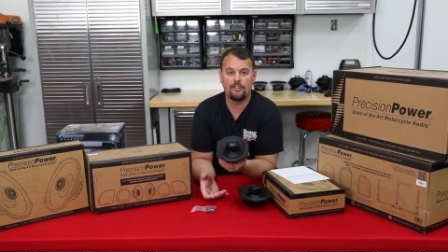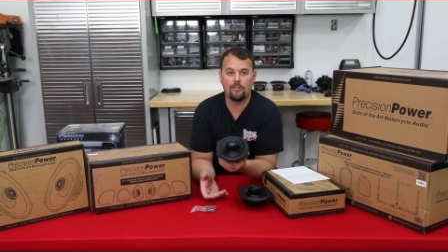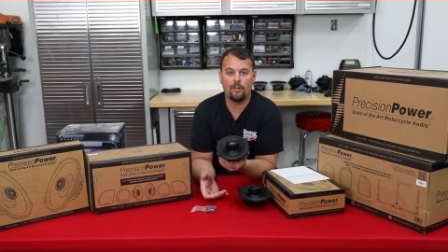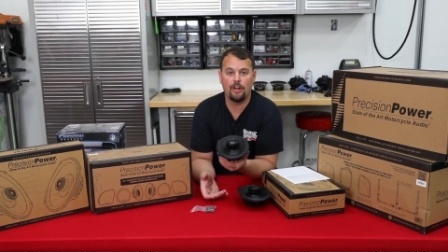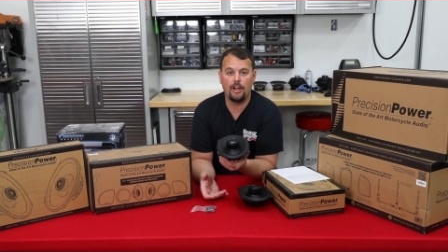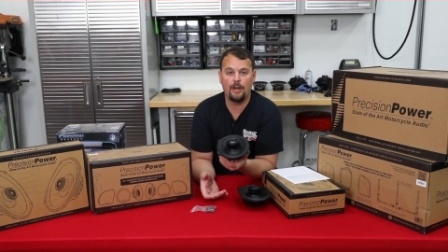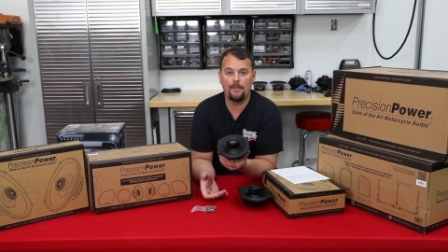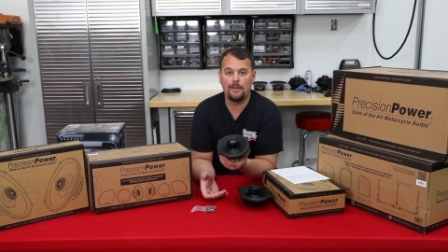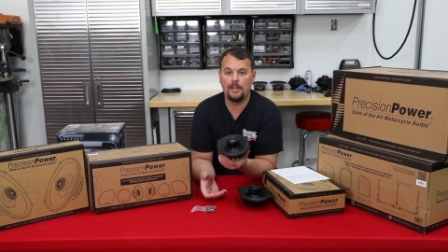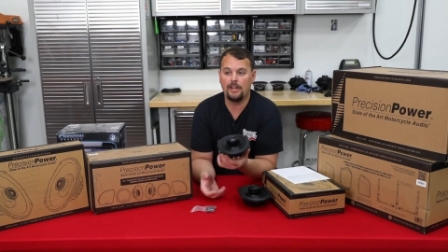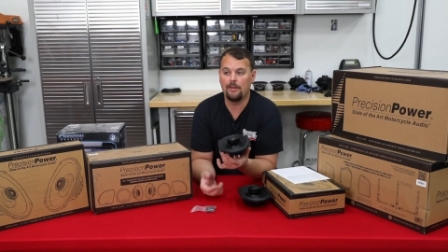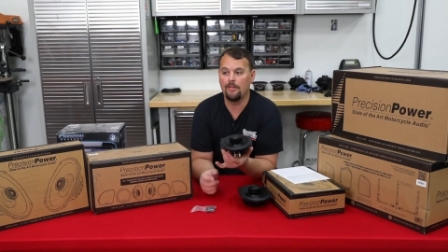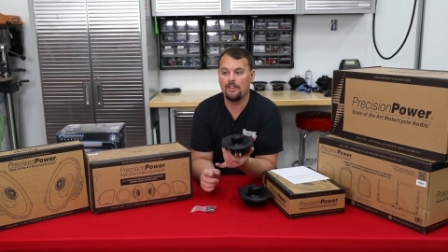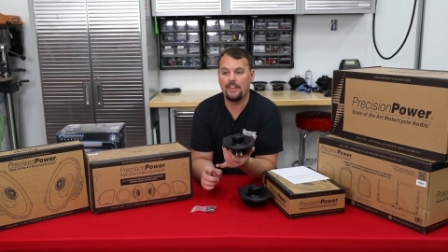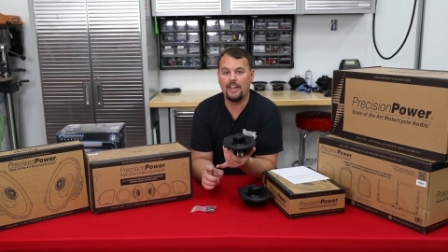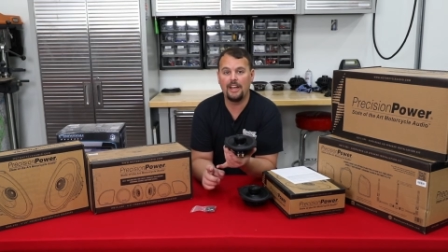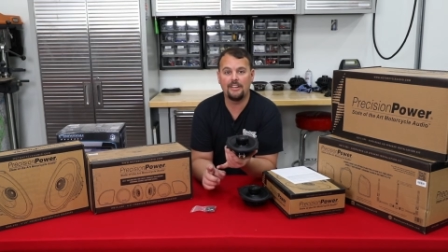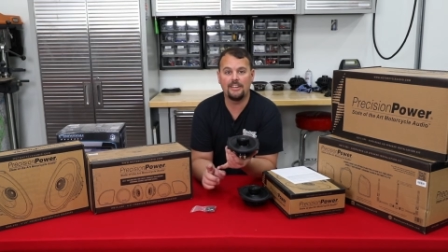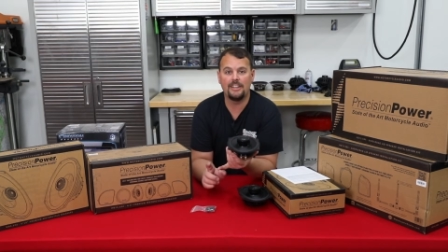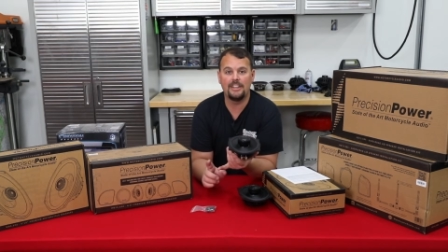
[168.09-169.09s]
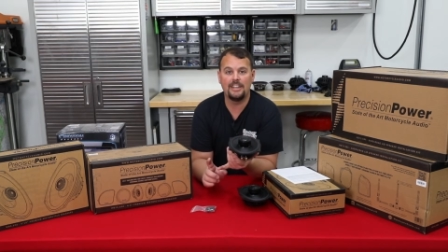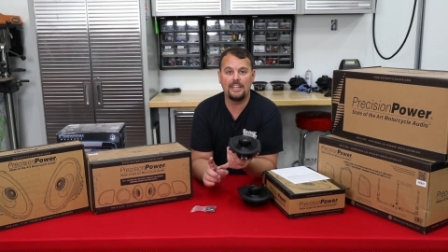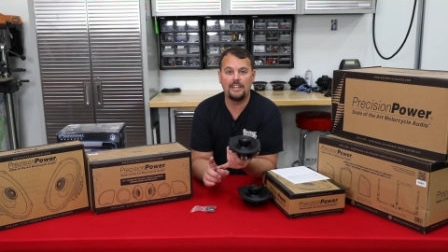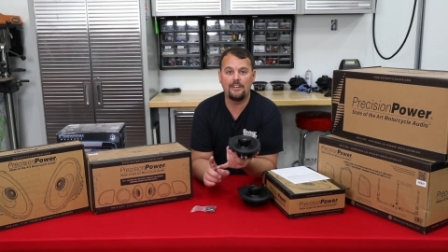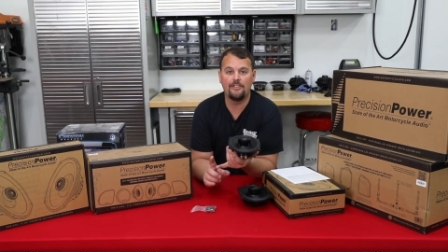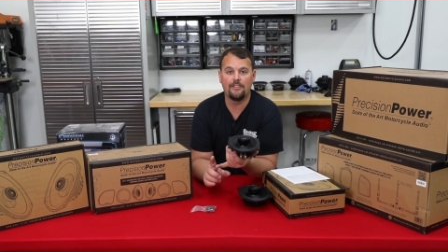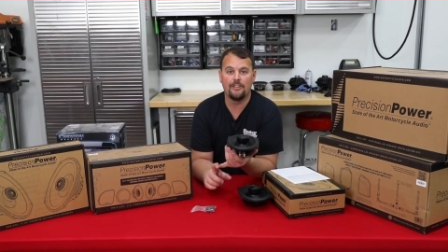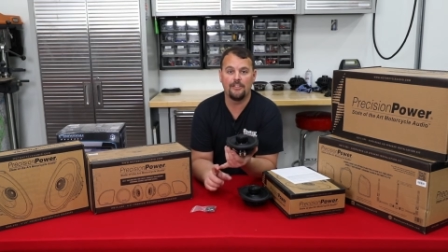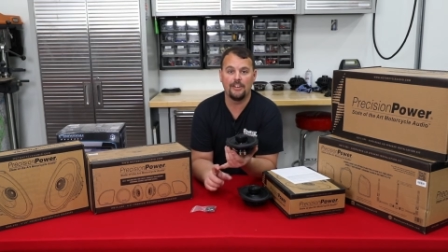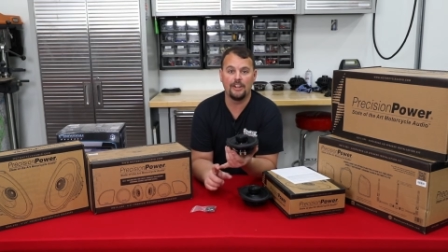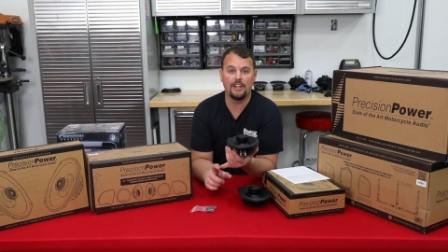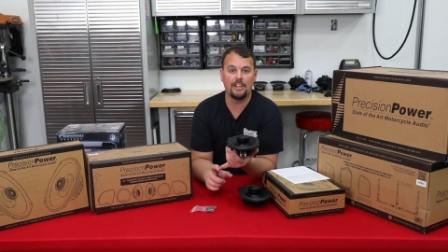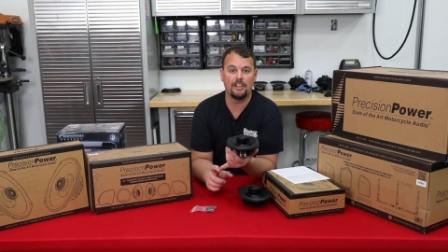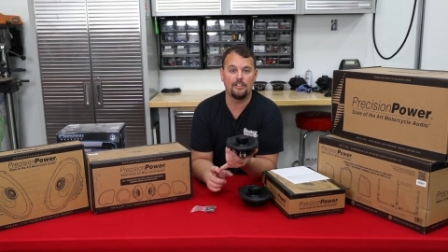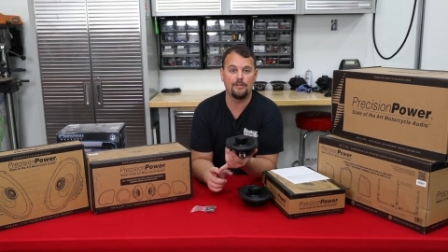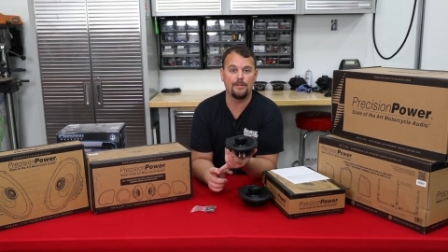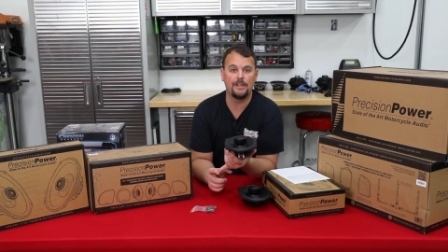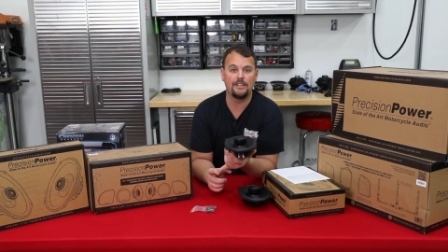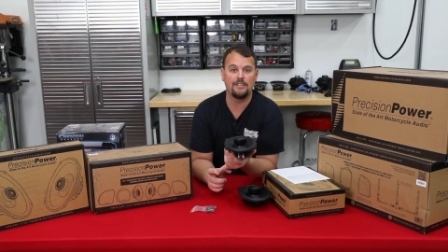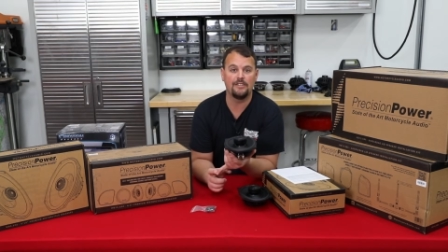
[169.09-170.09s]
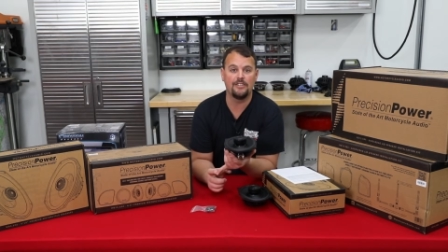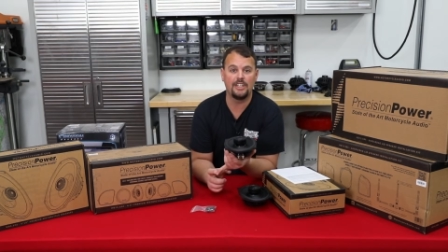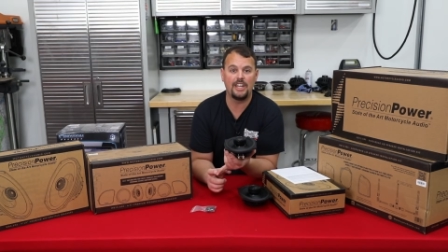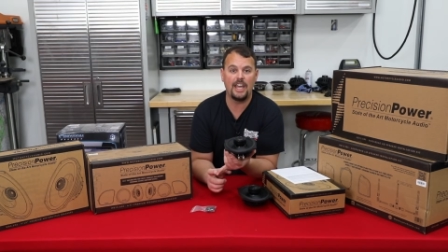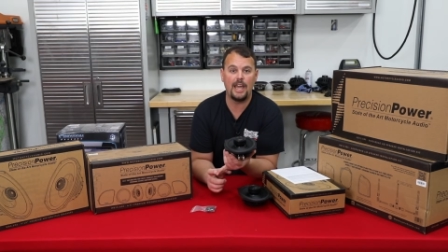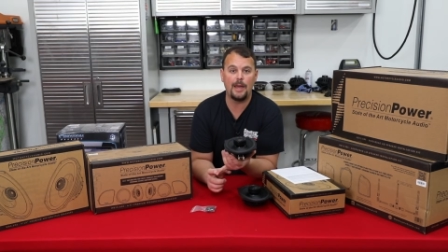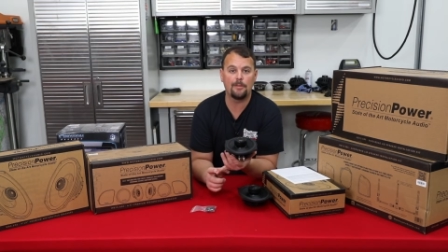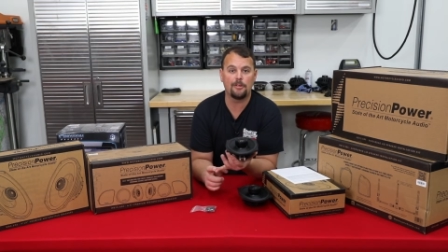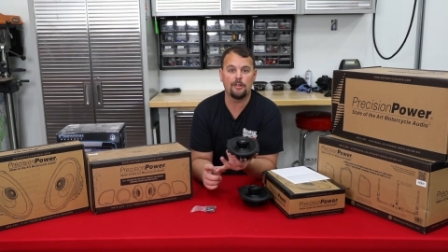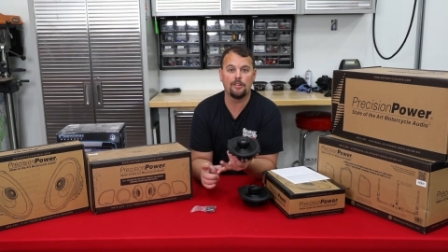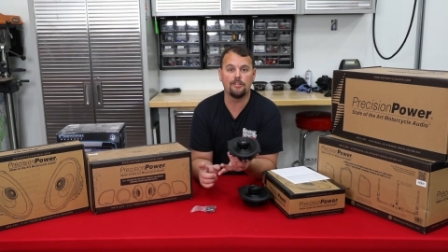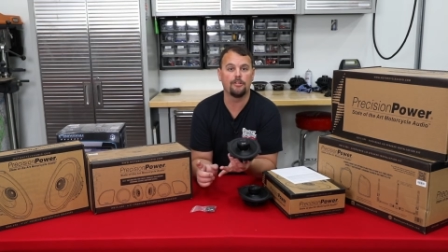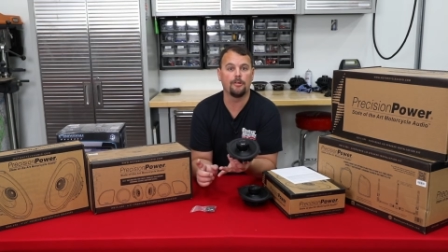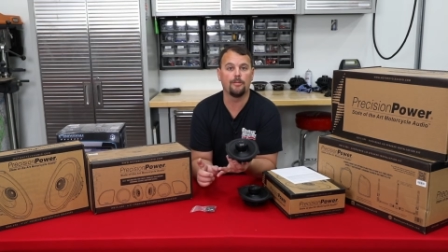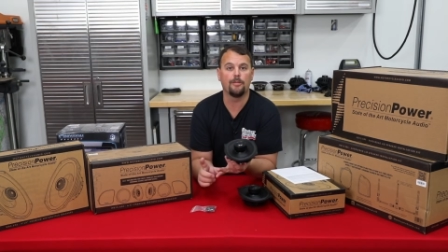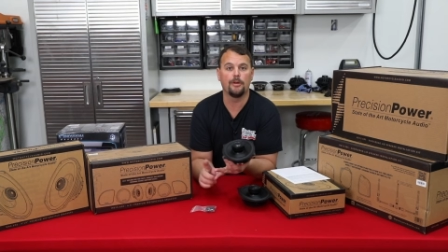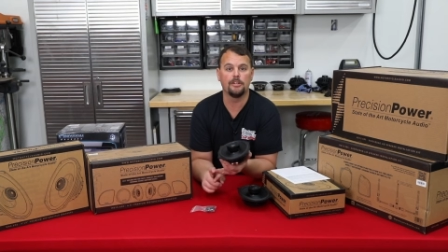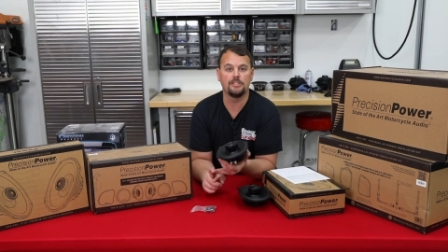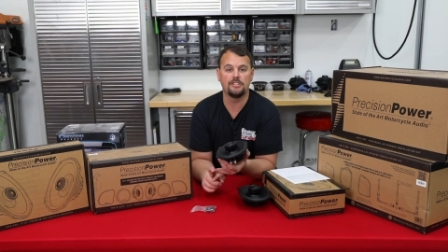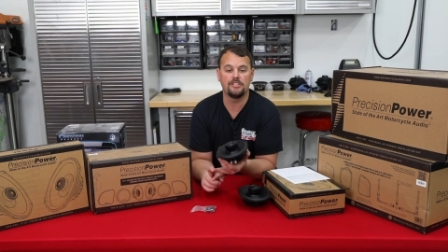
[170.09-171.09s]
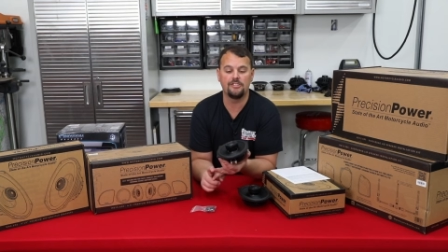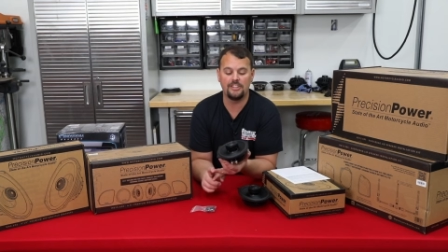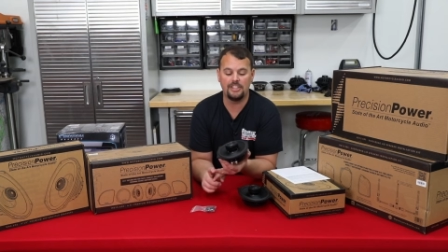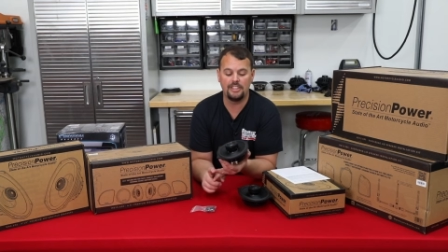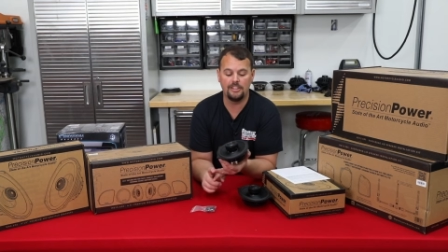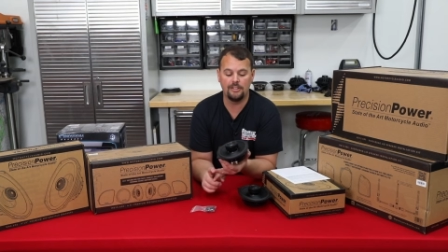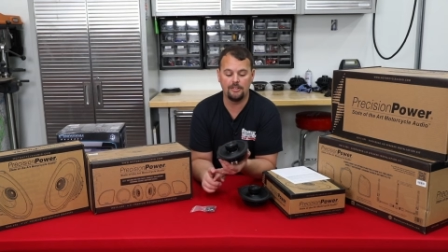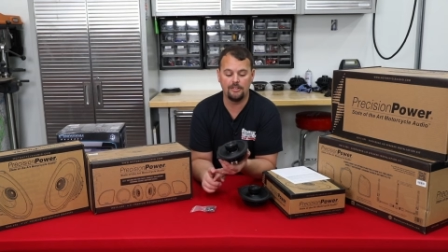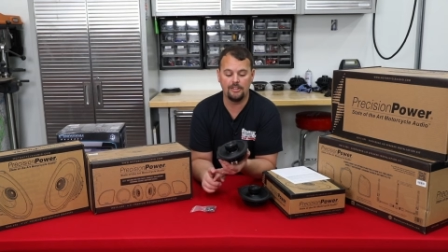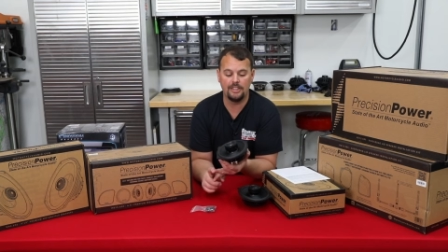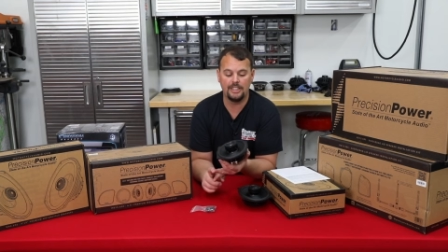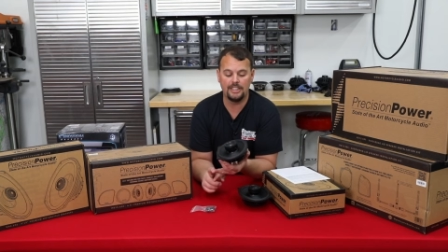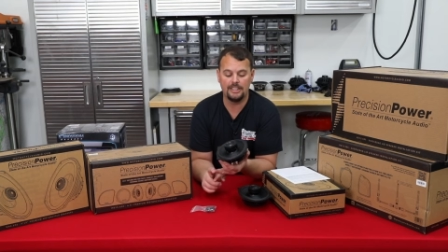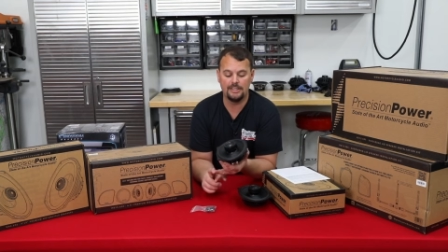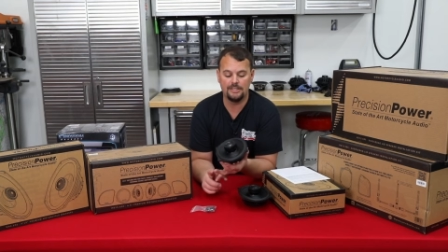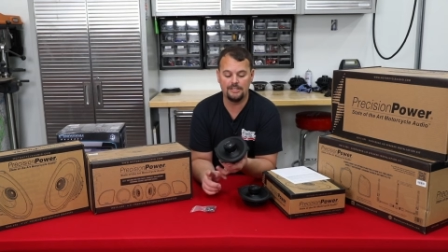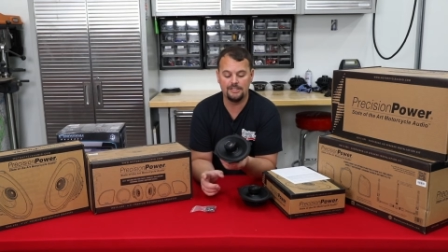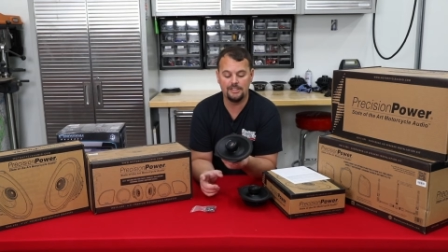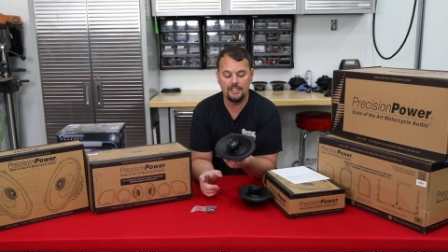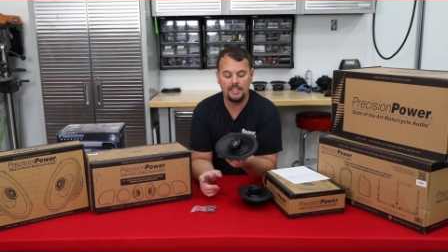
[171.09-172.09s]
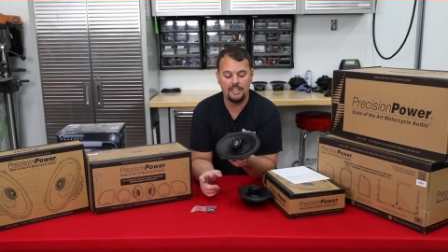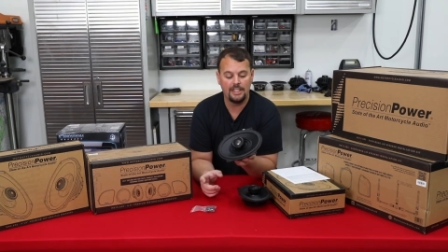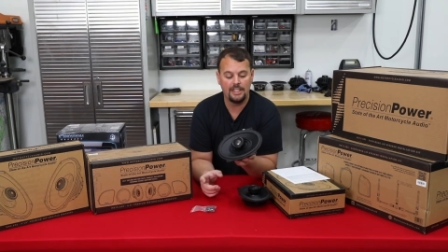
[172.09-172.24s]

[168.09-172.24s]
drop-in without the need for very expensive adapters or purchasing new lids.